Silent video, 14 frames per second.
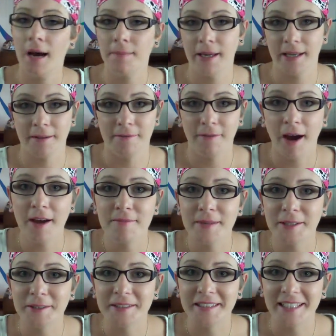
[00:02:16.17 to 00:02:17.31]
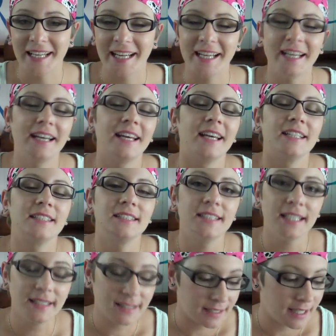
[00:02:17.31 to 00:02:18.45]
I'm making 5 mils today,
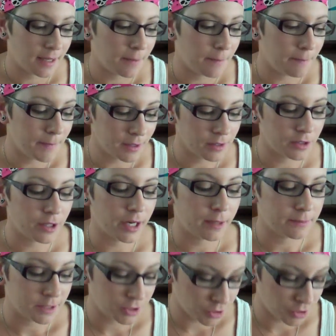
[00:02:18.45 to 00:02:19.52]
6 milligrams